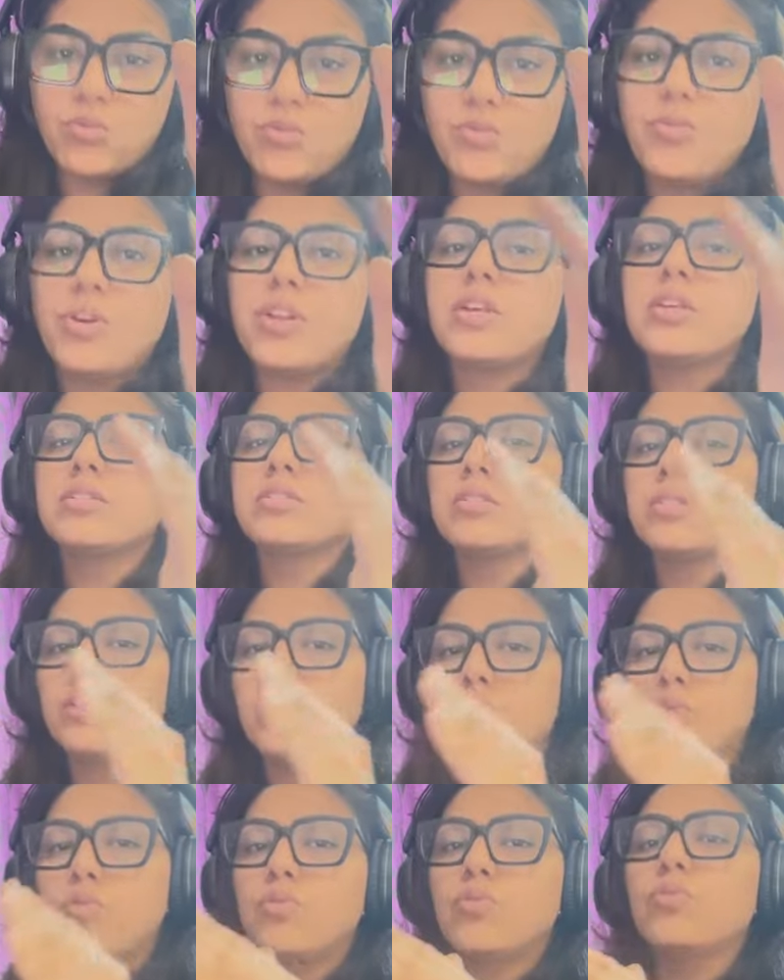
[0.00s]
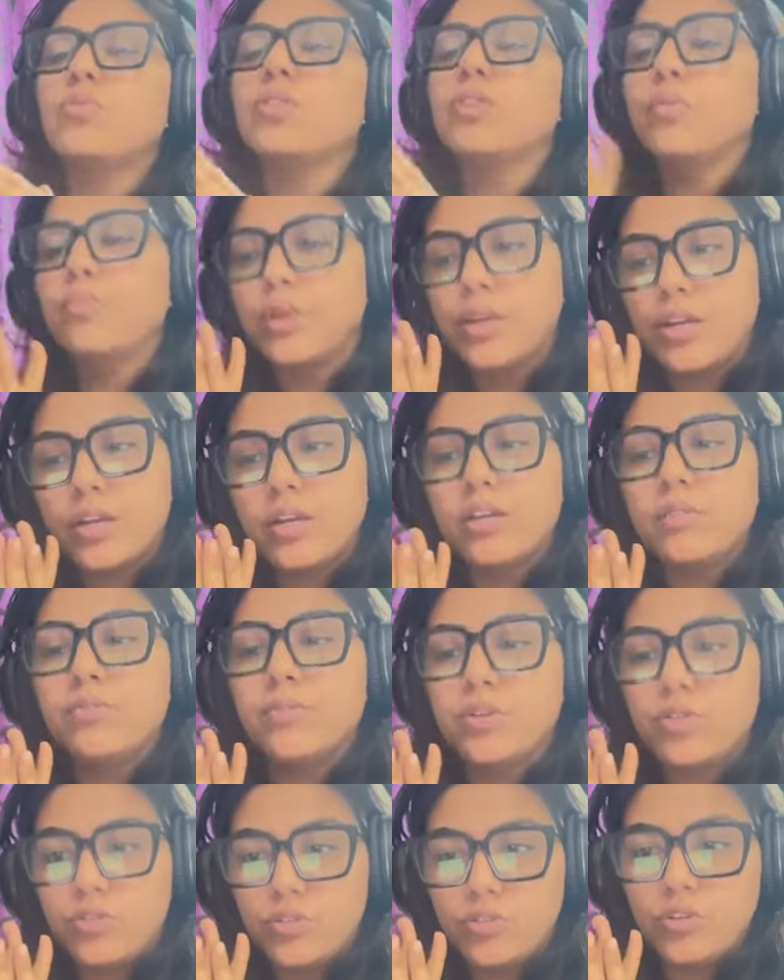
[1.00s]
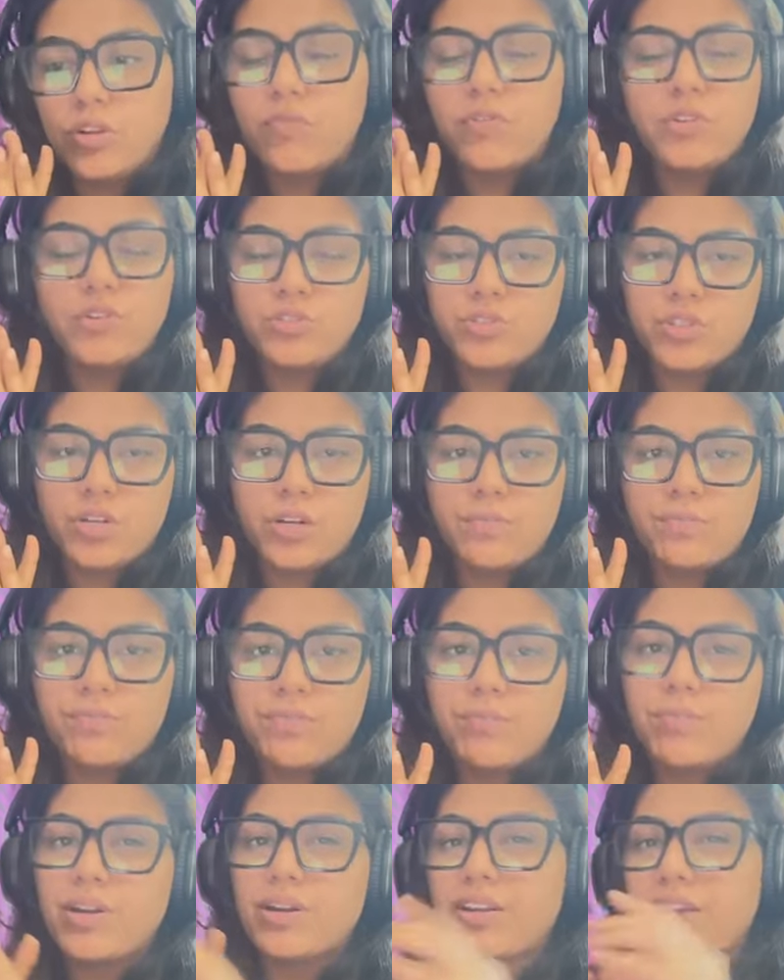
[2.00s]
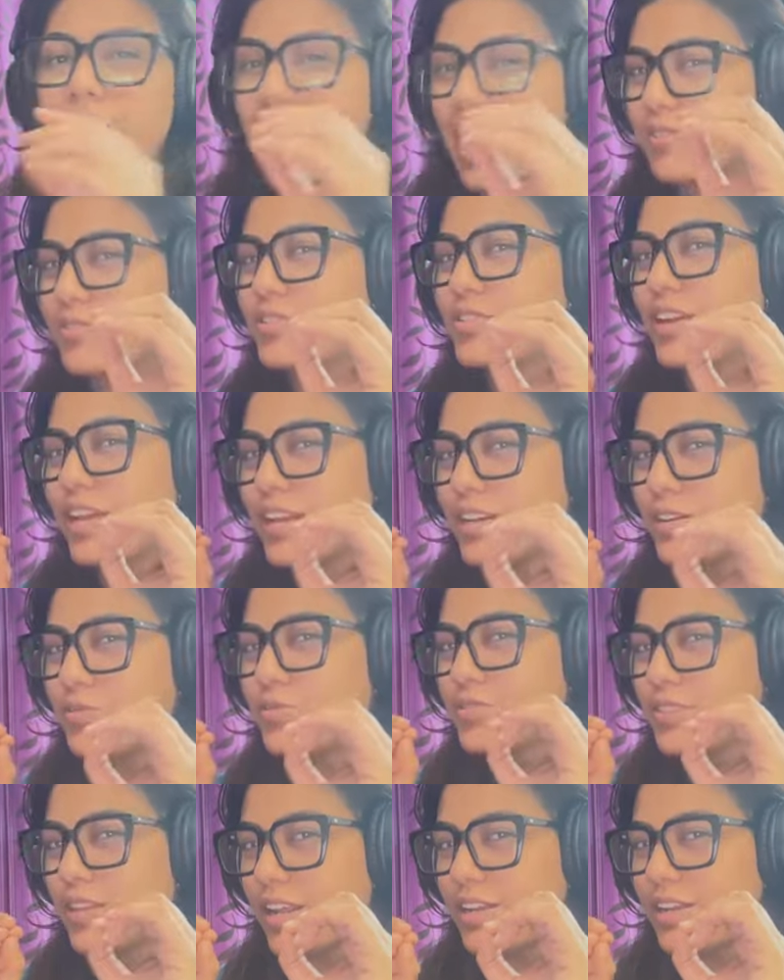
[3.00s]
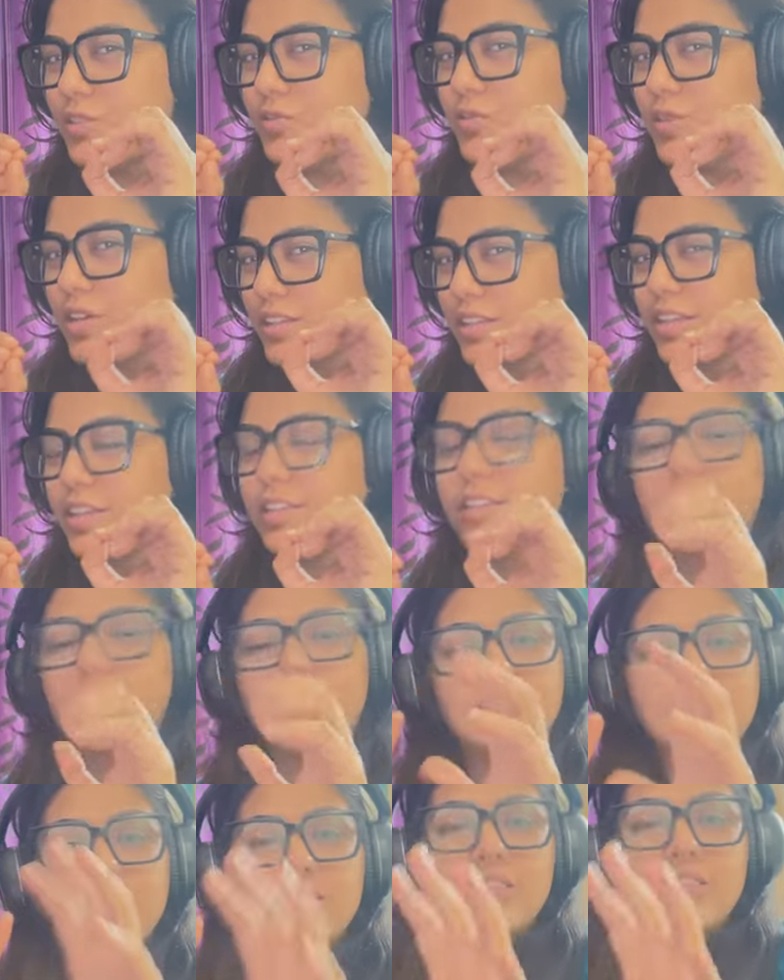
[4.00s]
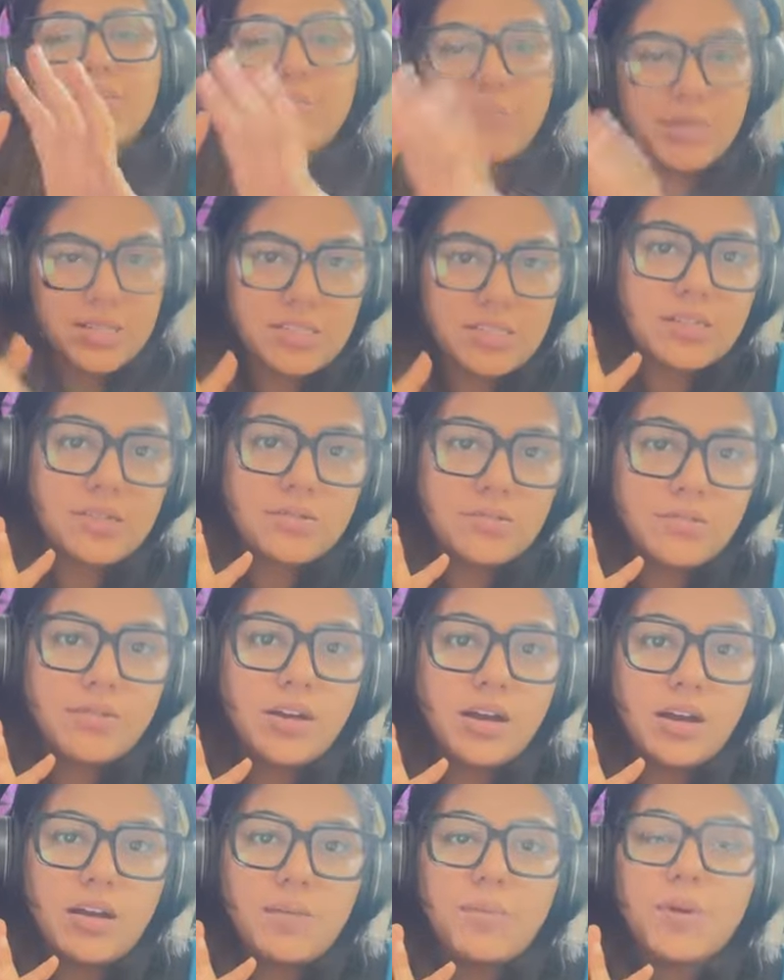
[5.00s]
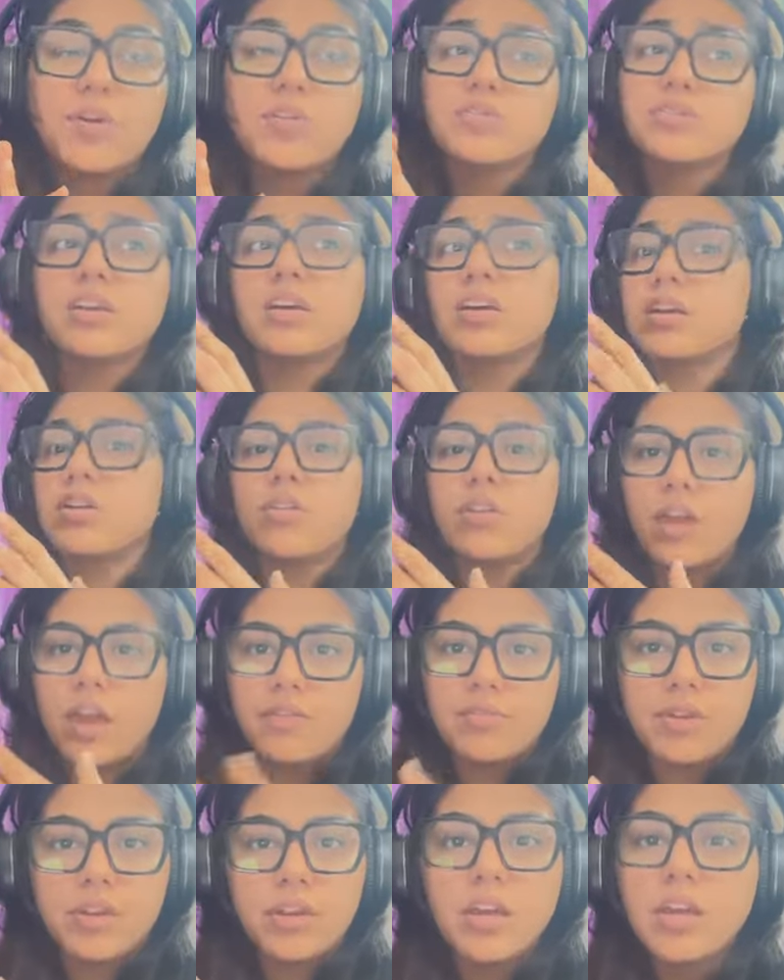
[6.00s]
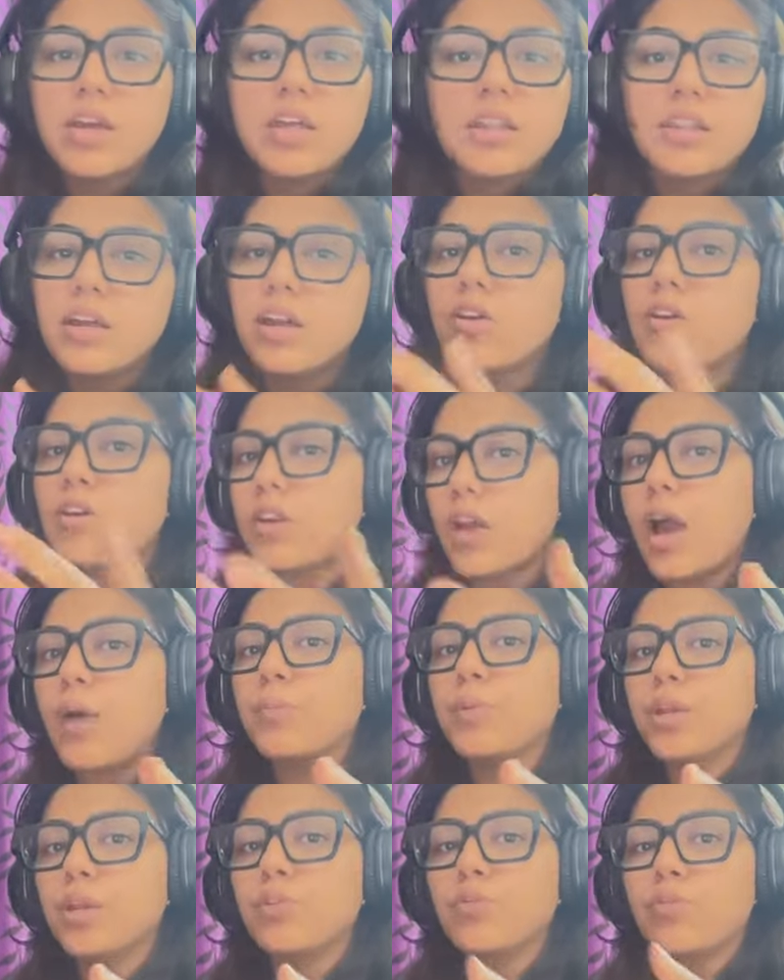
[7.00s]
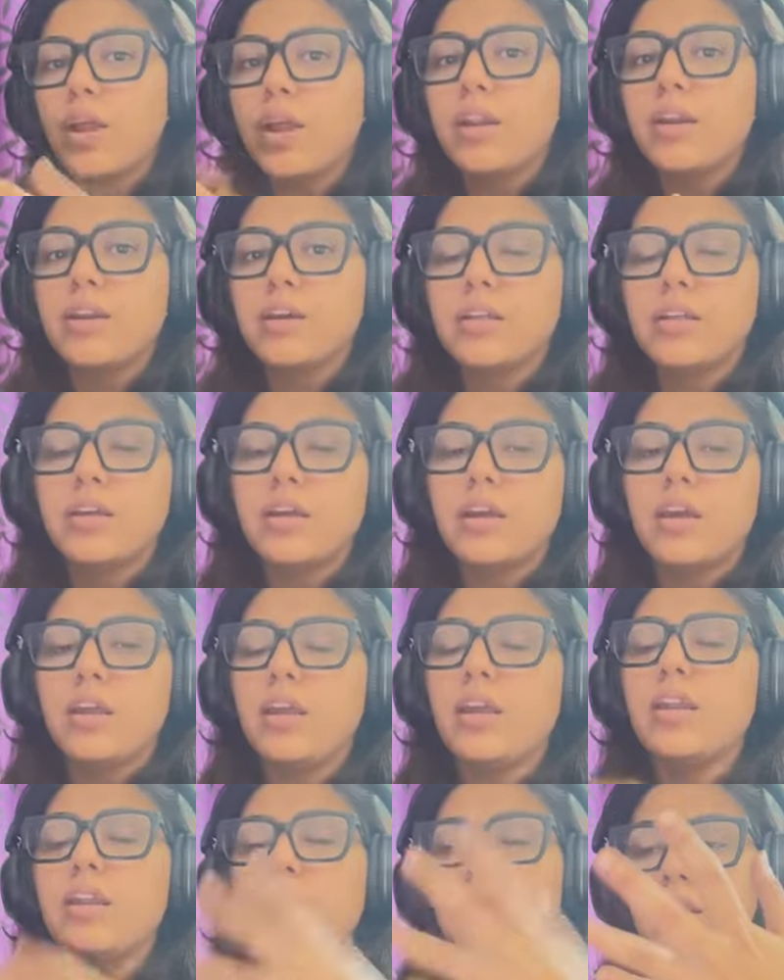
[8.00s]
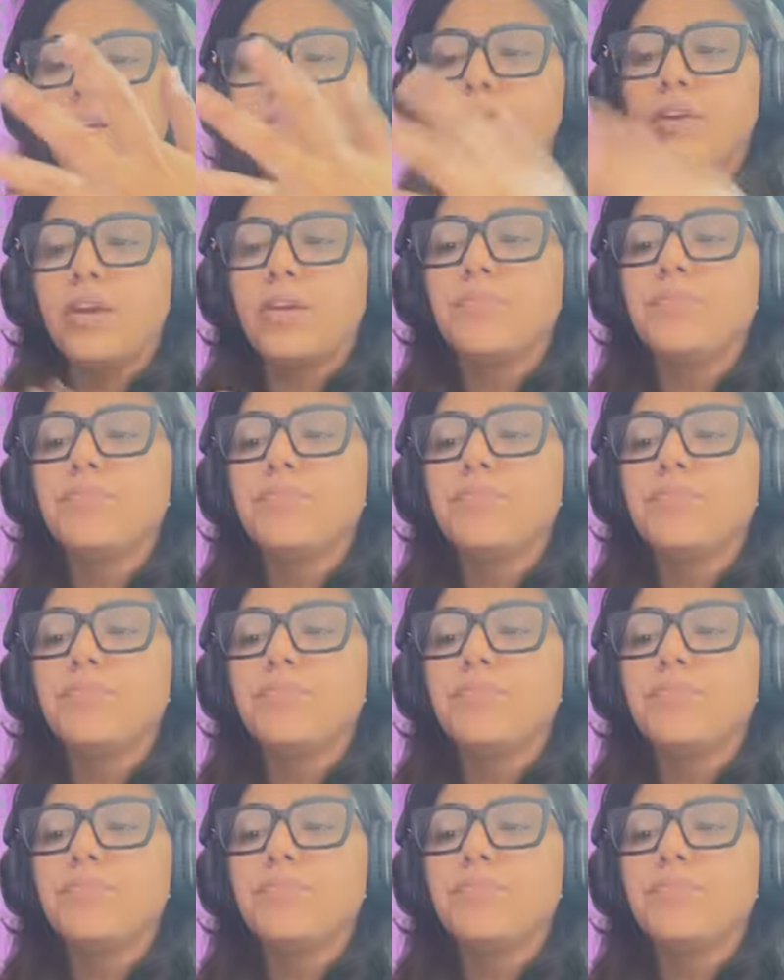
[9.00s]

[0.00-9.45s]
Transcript: very slow in the medical evolution. But I would like to tell you one thing, that this is the best because they are not harming you, right, in any way.